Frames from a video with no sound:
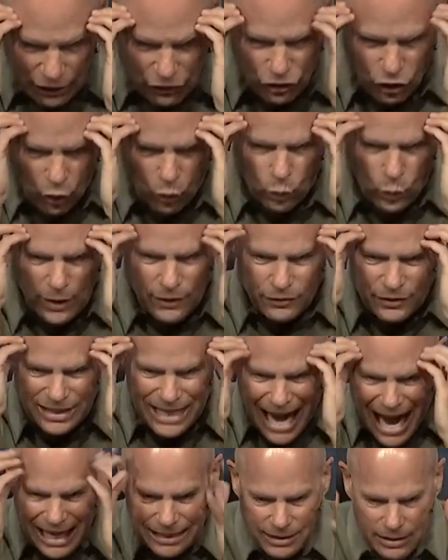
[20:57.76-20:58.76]
so we've
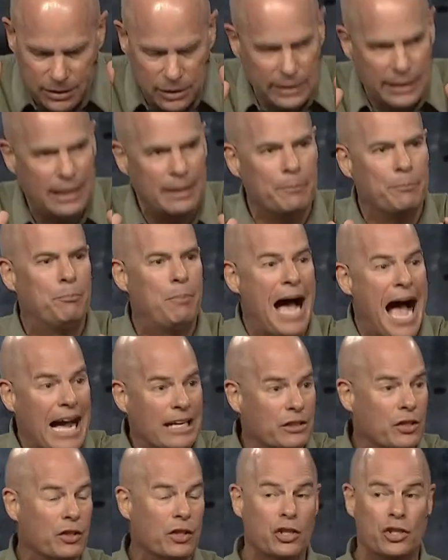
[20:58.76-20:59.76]
got to get back
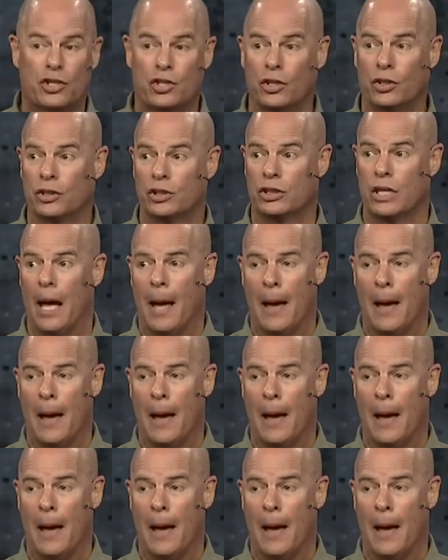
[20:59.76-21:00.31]
to the church,